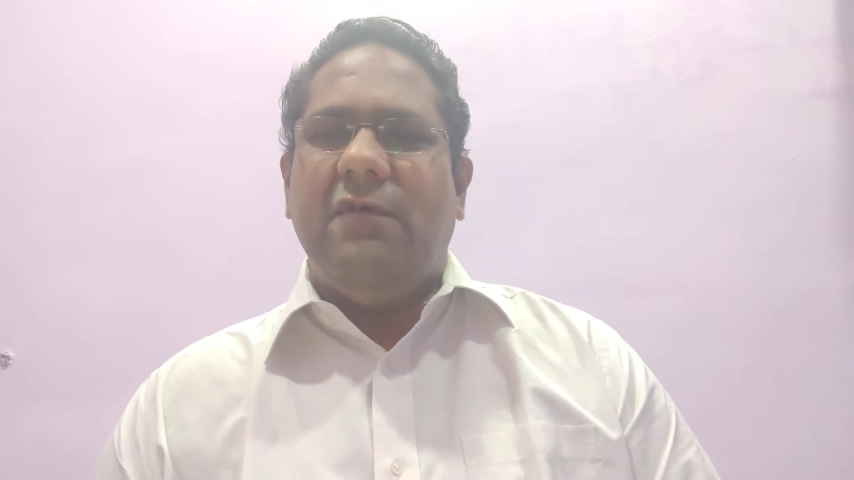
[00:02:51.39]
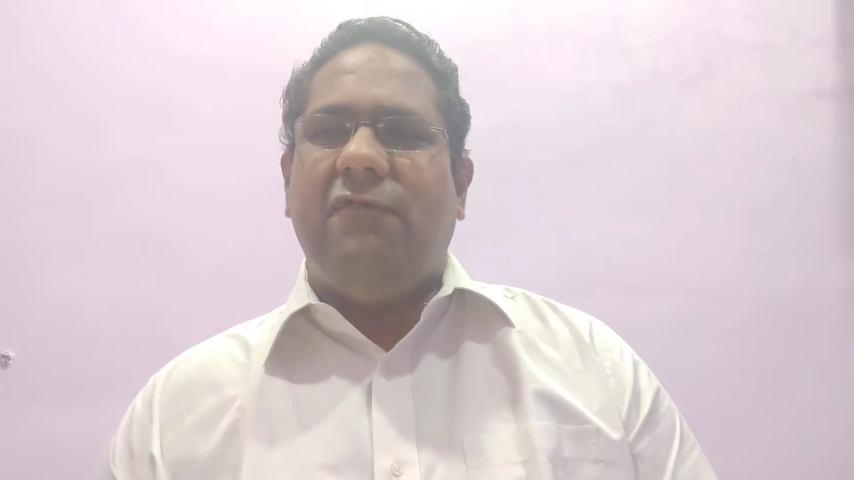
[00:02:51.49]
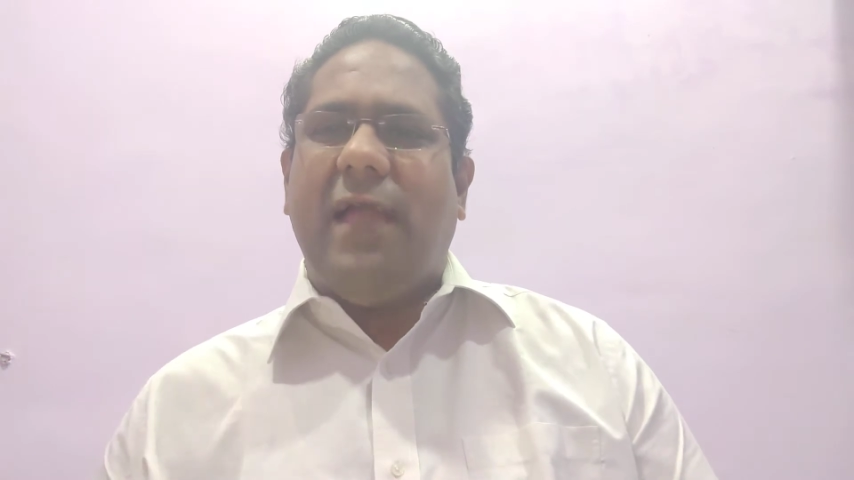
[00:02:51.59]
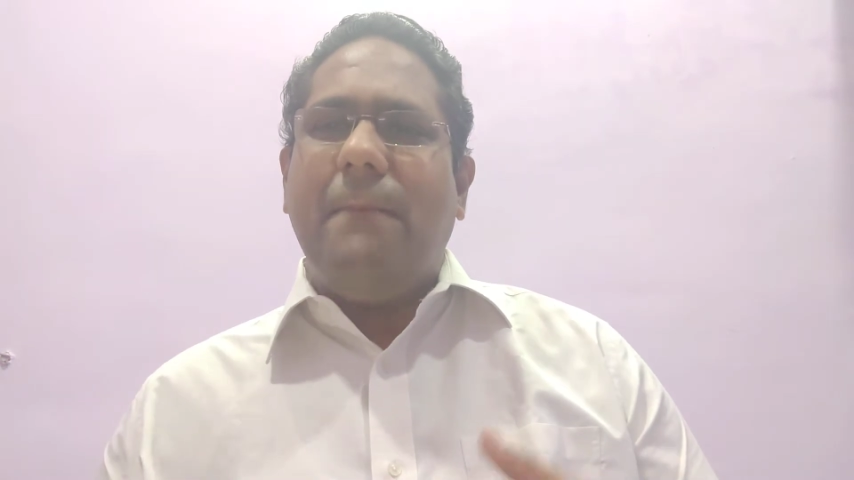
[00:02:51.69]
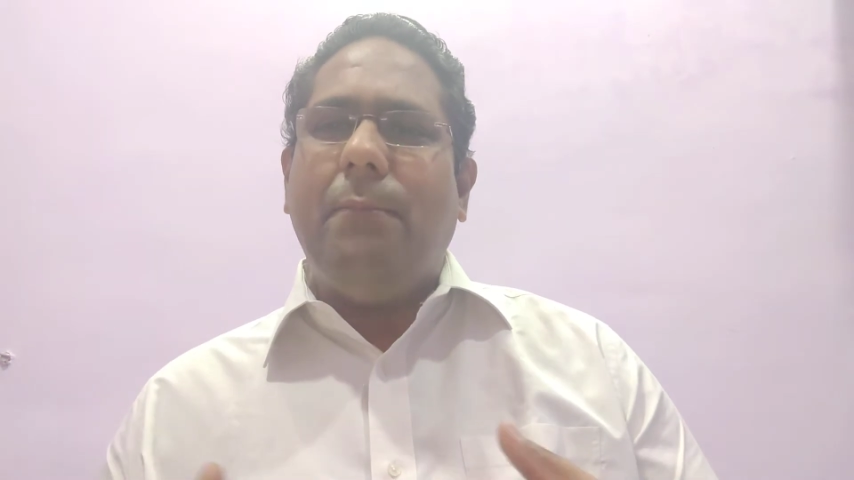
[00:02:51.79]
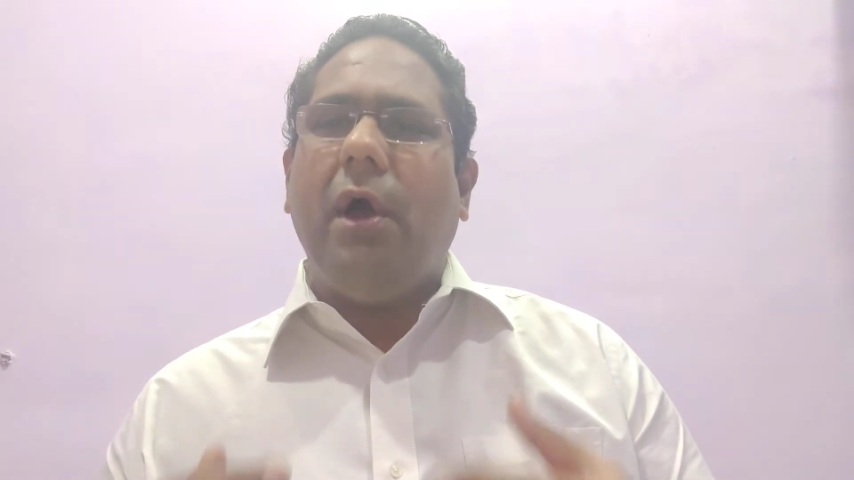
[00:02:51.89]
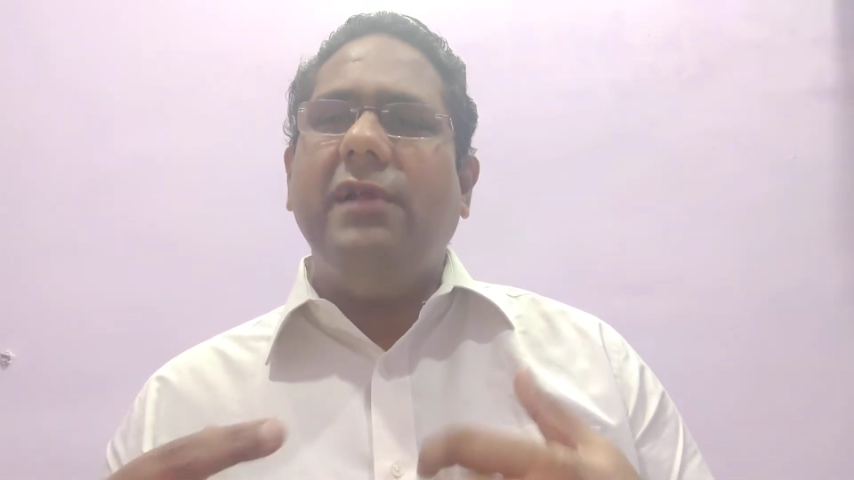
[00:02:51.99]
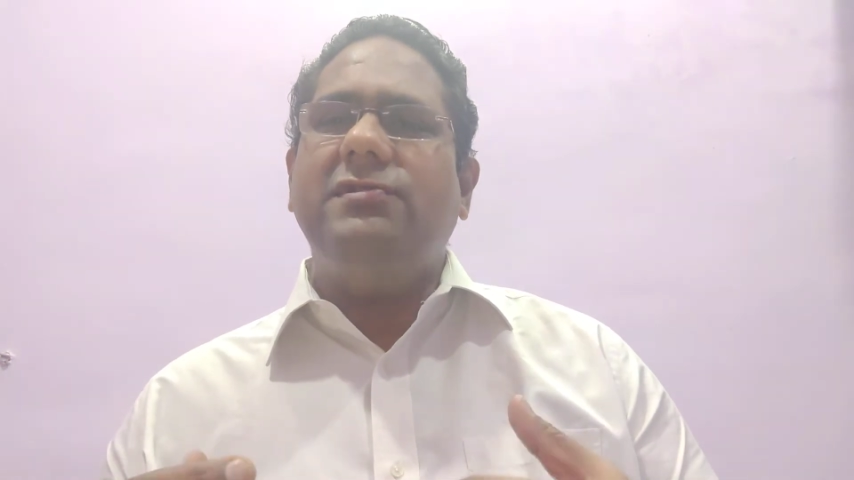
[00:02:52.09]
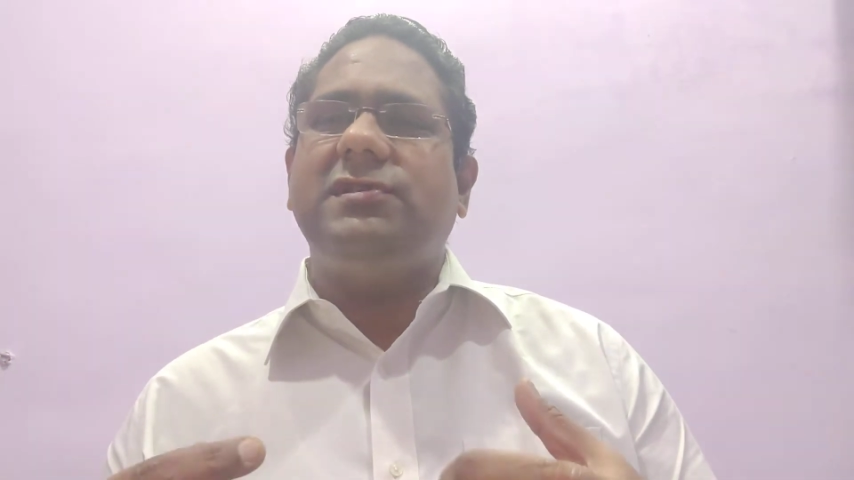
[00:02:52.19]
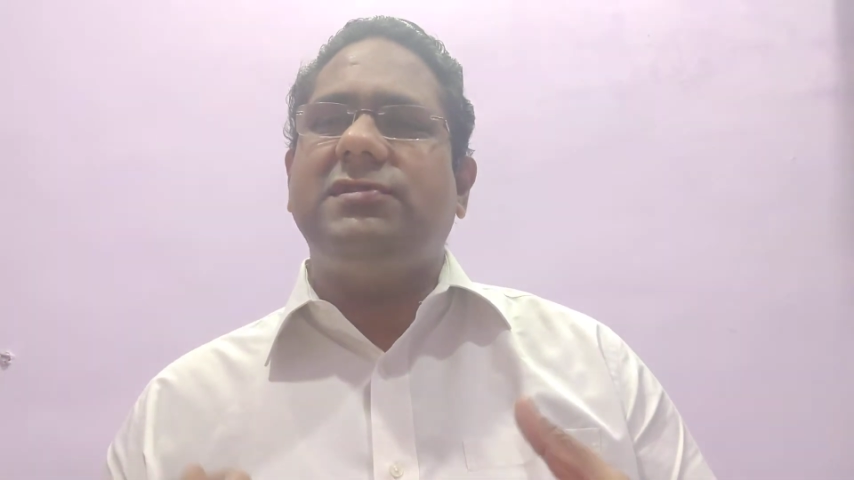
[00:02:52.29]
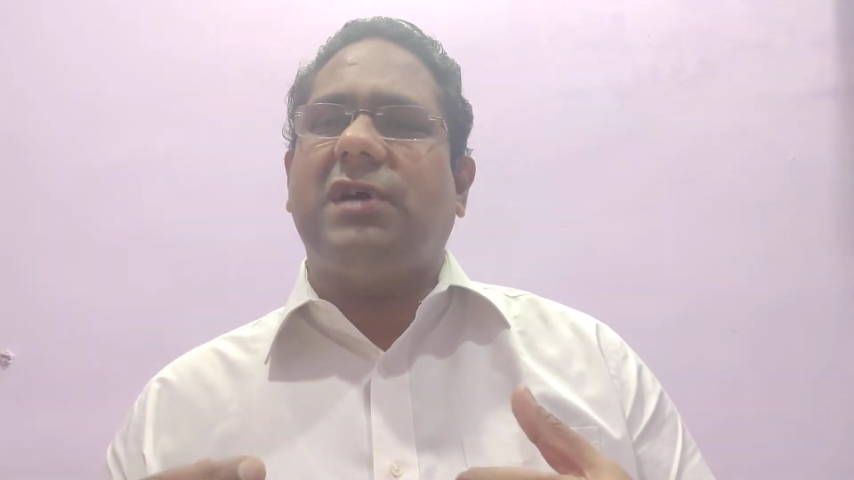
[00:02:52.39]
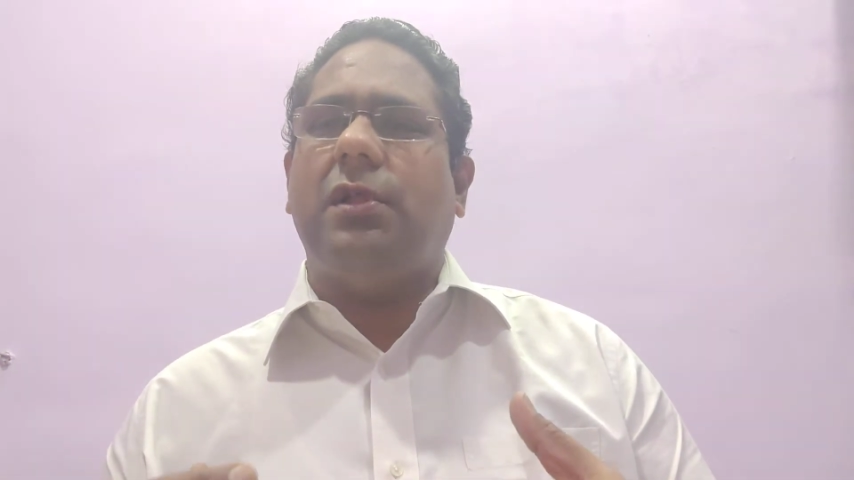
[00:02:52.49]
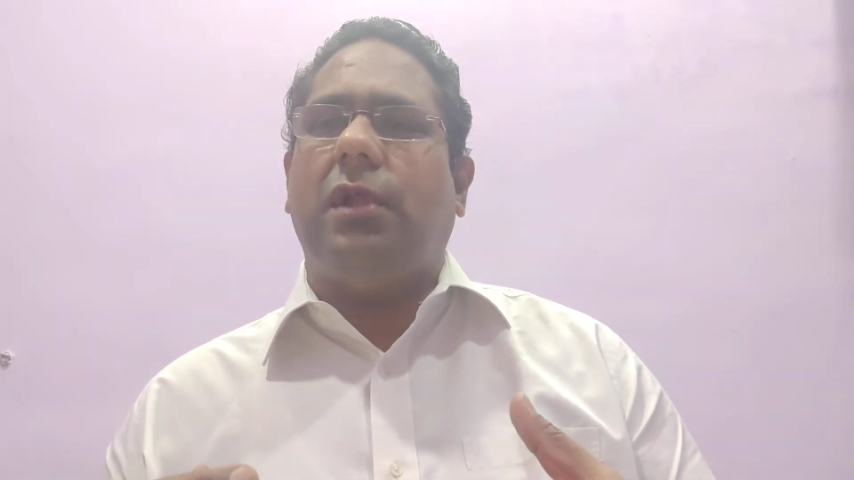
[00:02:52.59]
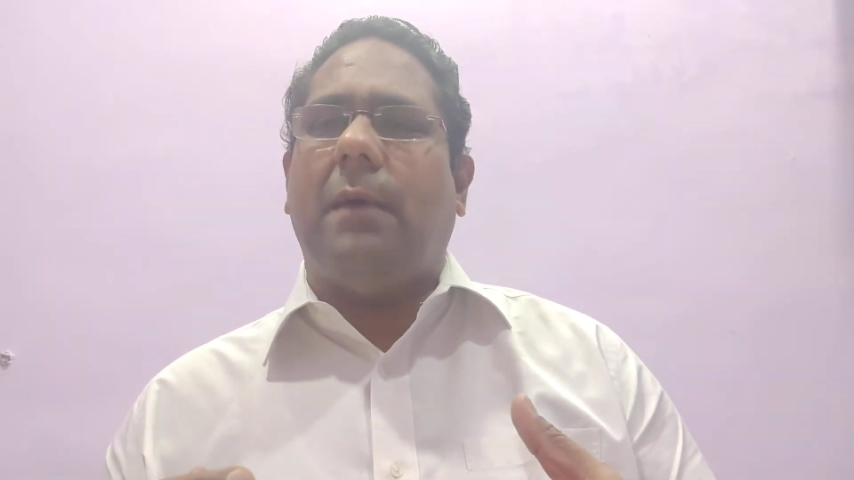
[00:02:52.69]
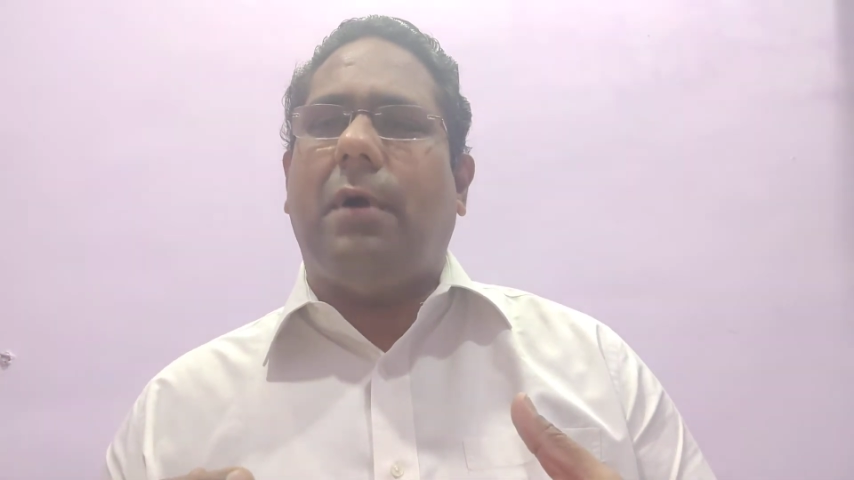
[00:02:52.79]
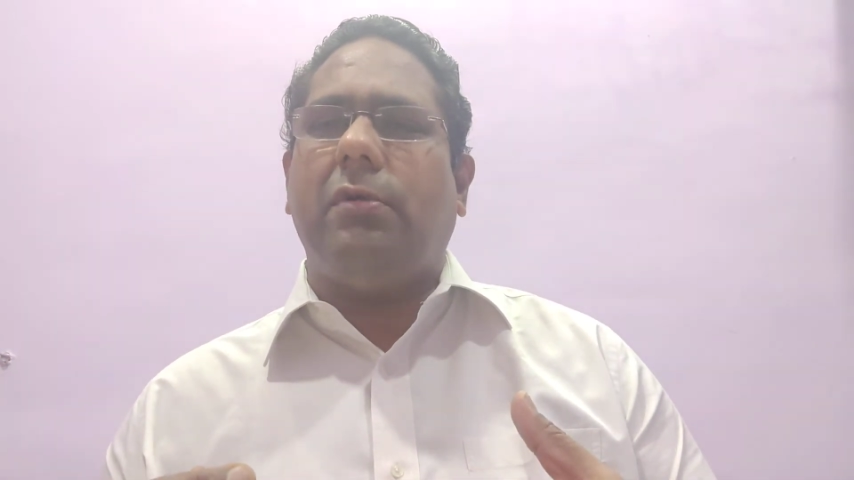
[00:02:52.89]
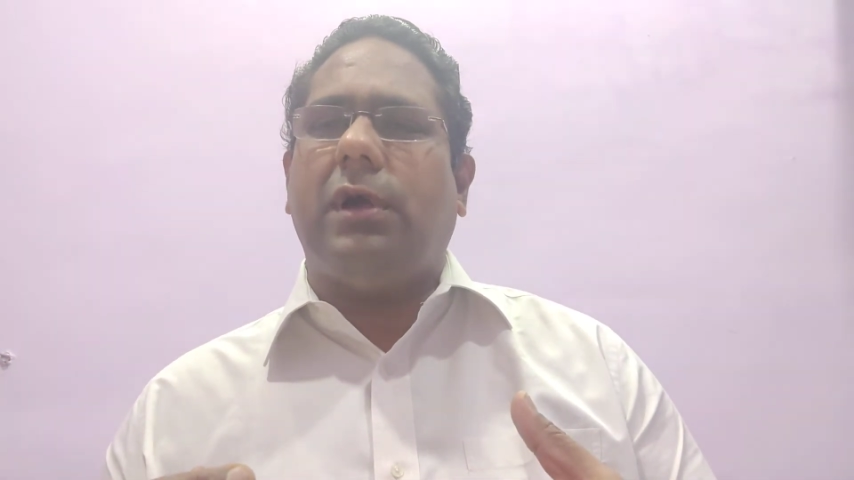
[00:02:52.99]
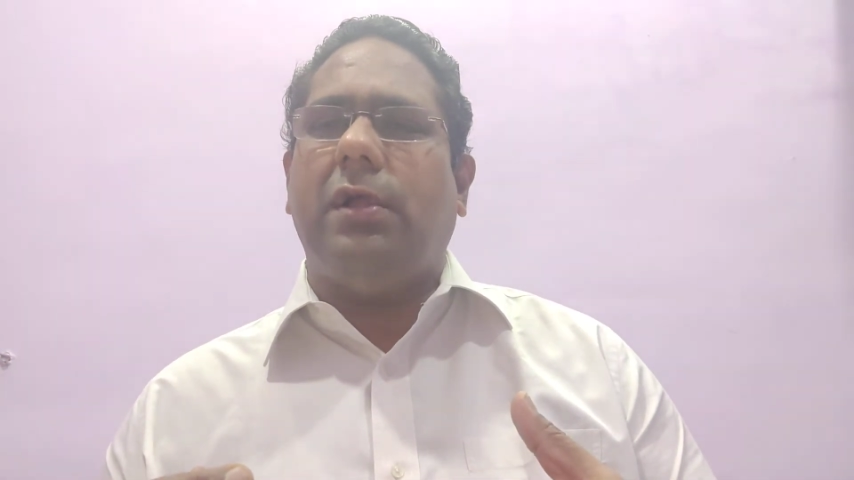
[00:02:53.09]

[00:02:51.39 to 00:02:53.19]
Flamboyance is about